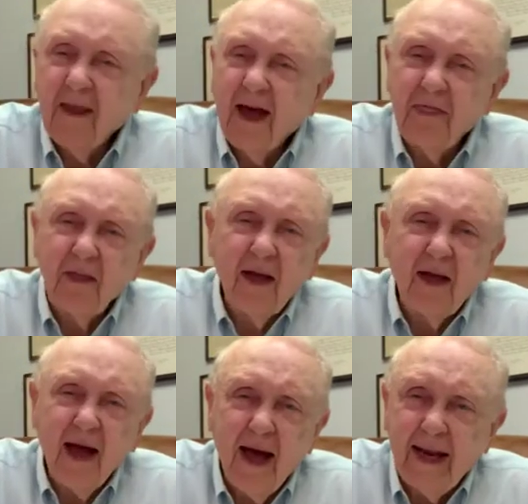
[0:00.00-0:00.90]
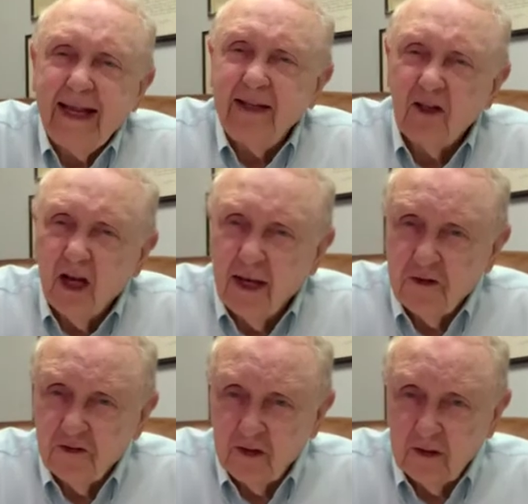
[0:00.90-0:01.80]
I think I need to
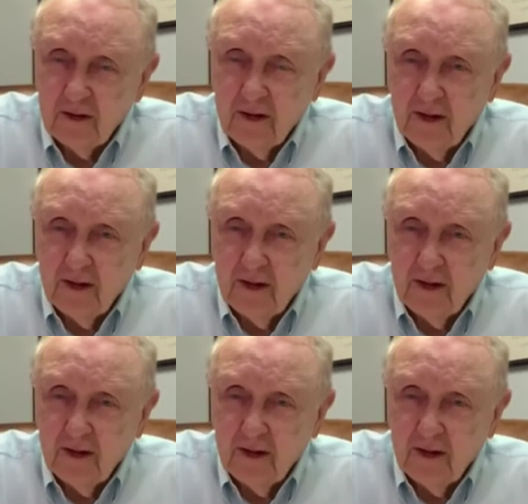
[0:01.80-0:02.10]
listen.